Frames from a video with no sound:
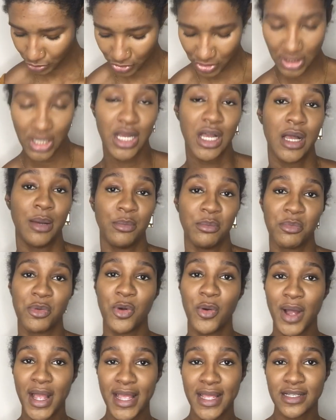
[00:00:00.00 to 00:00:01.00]
So I'm
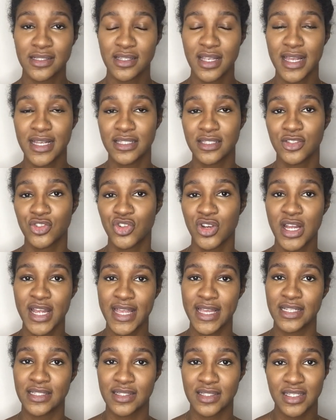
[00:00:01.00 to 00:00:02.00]
quite excited to try
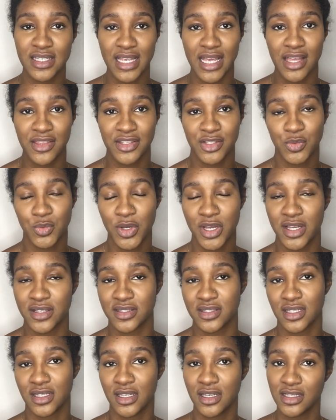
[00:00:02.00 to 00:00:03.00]
it and see how this works.
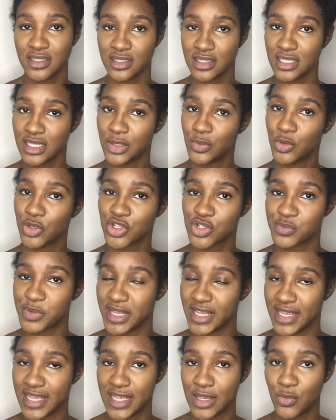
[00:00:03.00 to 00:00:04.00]
The last thing I washed my
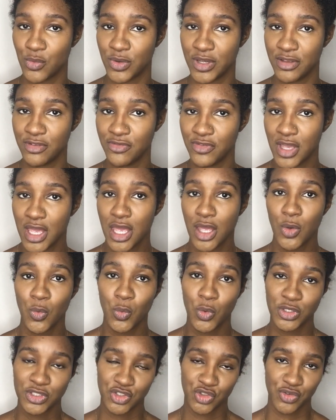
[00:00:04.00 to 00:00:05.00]
hair with
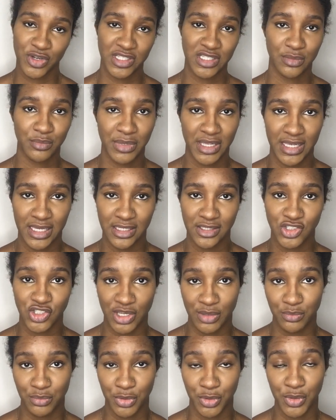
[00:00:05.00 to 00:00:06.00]
was Tresemme
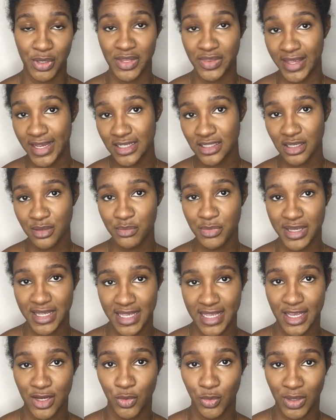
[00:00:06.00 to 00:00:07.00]
shampoo and that done my
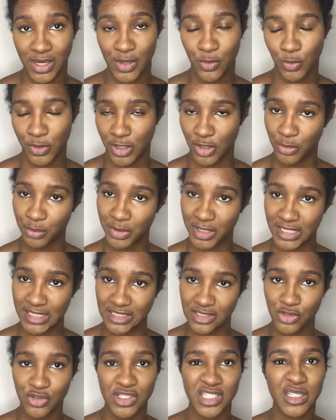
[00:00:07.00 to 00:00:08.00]
hair quite well but
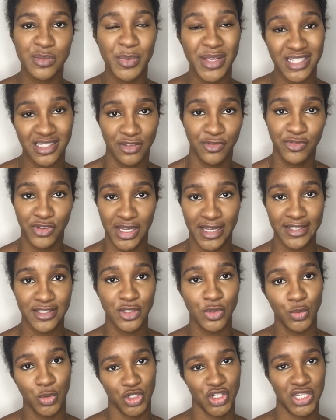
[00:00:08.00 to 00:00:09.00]
it's not specified
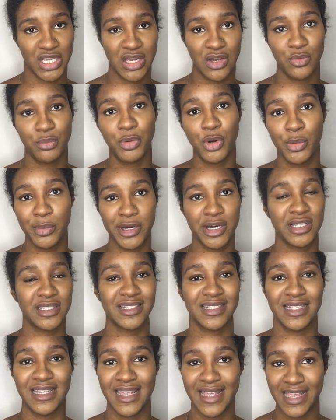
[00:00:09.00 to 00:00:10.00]
to wash out pomades
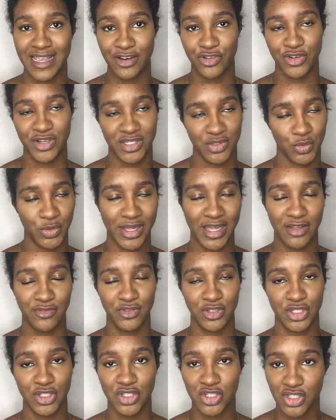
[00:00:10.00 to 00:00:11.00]
and hair grease and what have
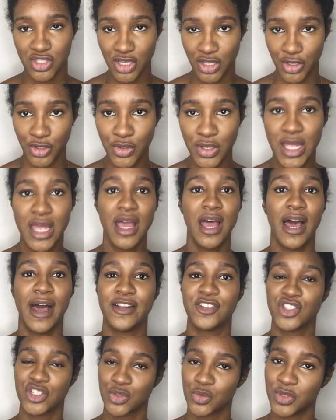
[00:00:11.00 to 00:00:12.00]
you. So I
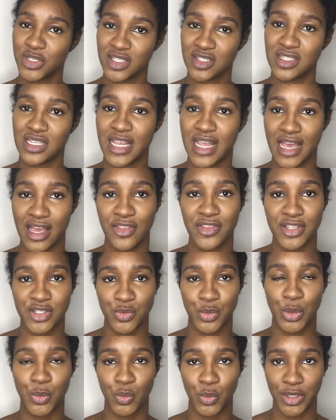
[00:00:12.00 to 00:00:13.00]
just want to see how this
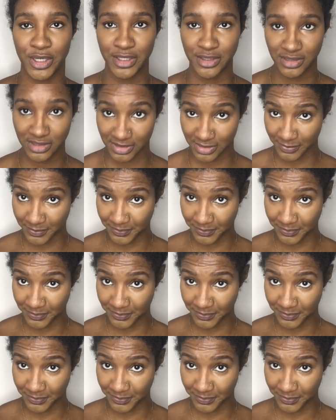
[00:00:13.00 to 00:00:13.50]
one works.